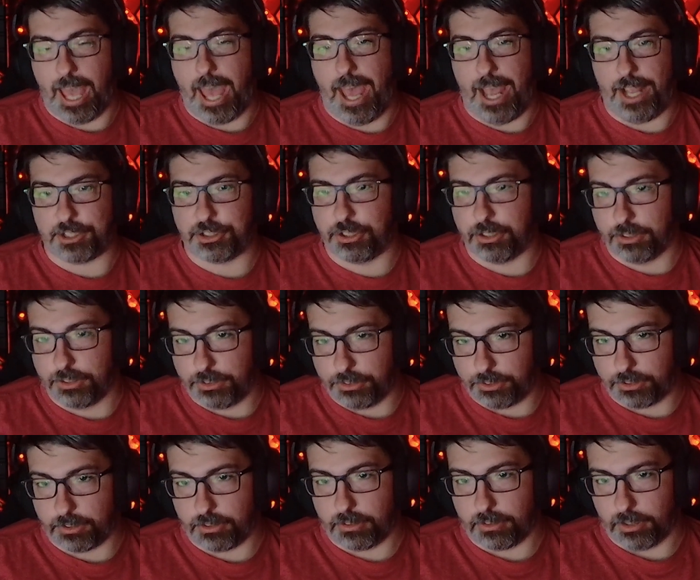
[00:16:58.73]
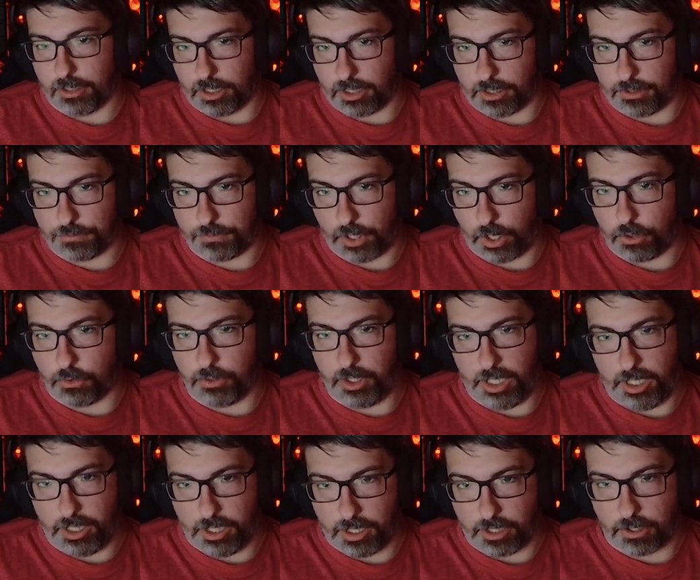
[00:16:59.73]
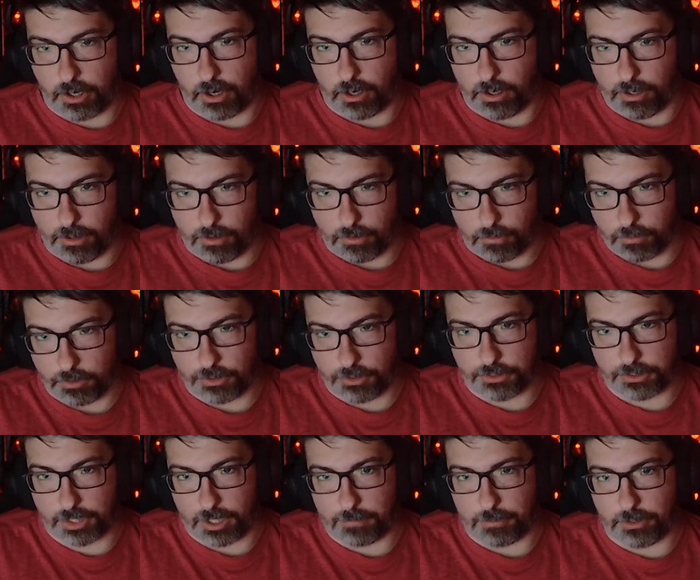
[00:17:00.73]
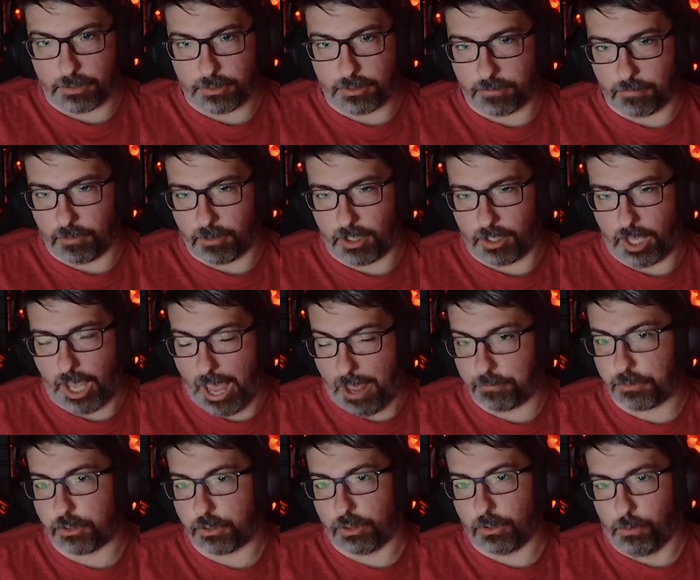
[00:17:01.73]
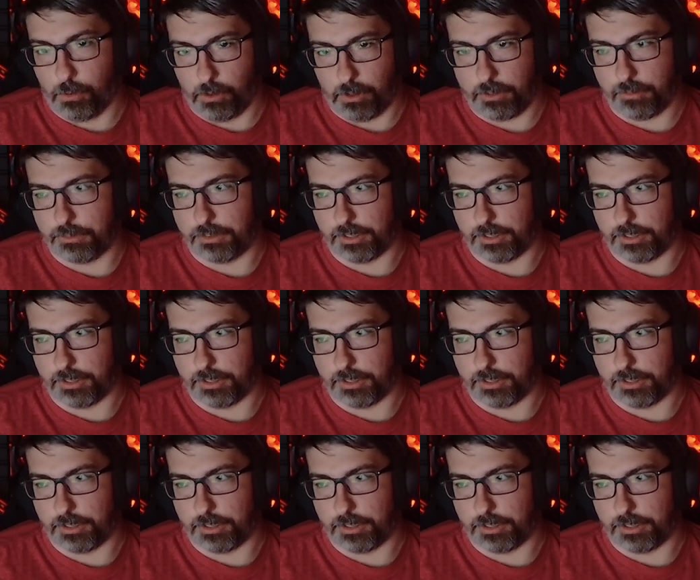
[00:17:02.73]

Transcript: actions of Oni and her were discovered after the war.